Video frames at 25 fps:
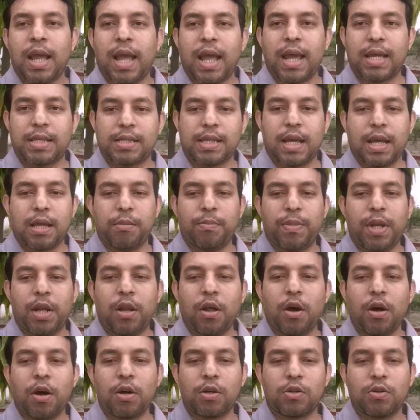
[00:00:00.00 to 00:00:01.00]
As I
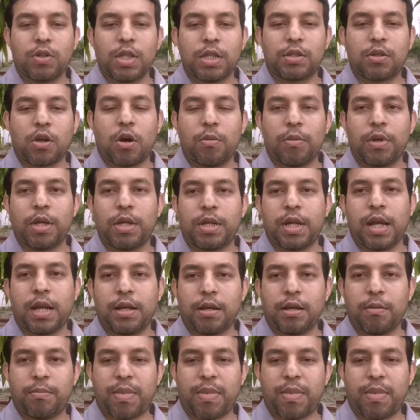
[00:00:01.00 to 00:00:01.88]
belong to this community and